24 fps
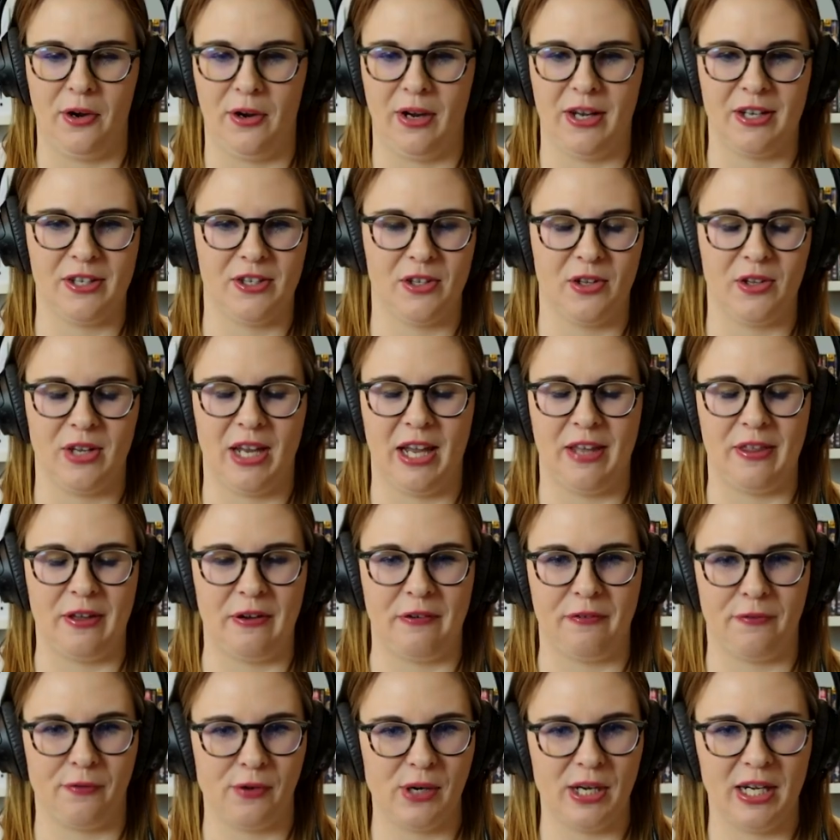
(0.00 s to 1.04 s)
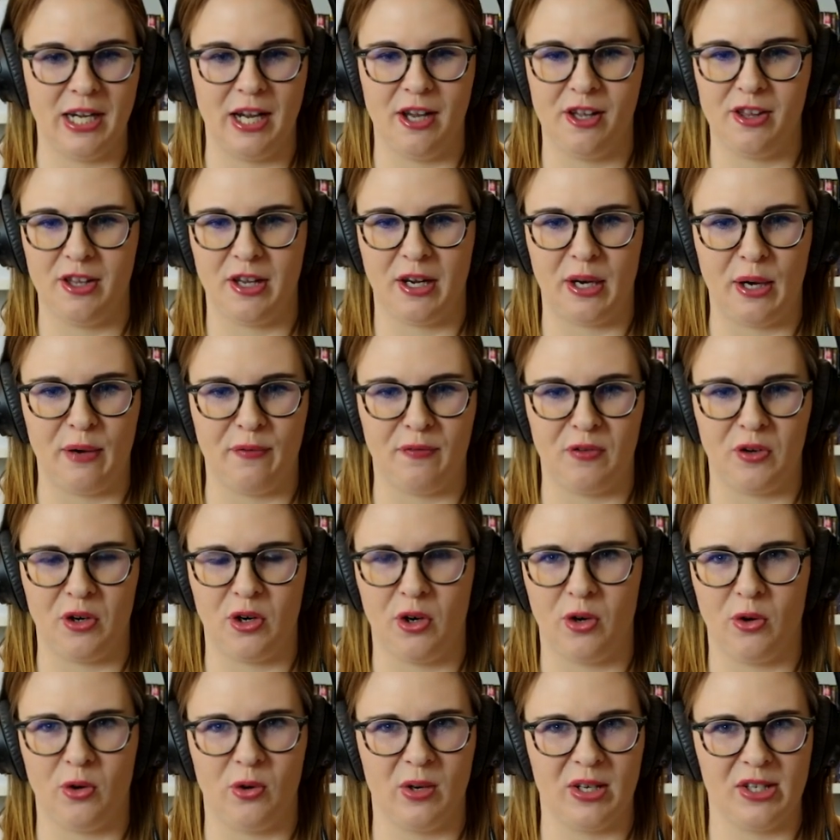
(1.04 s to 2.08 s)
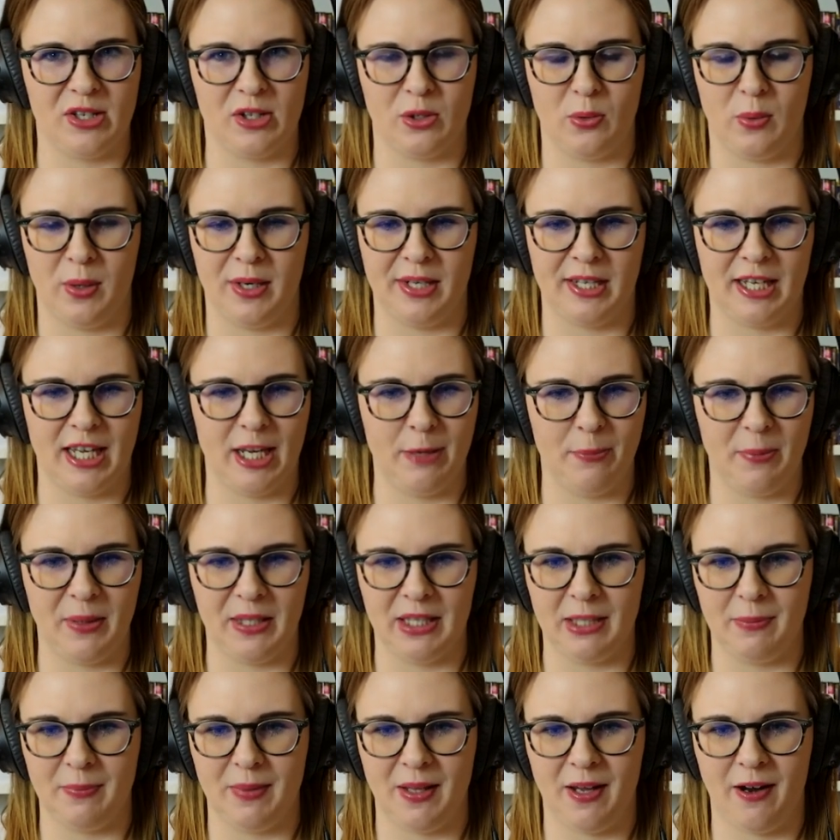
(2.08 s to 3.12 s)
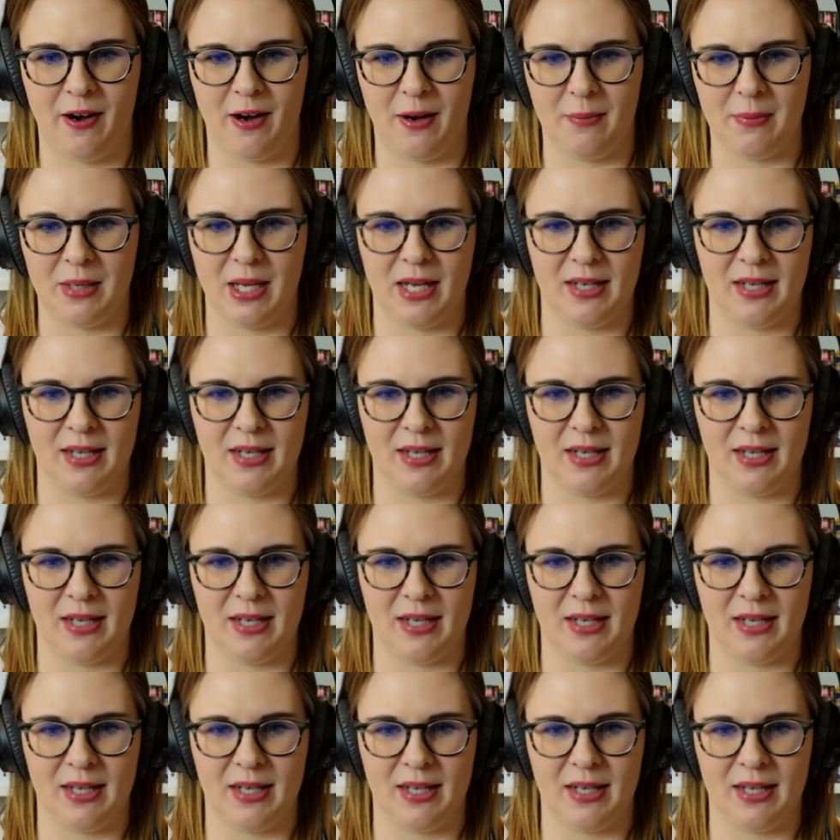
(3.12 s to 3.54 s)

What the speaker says: Okay, so yeah, they're free now. The governor was the one keeping them there, I'm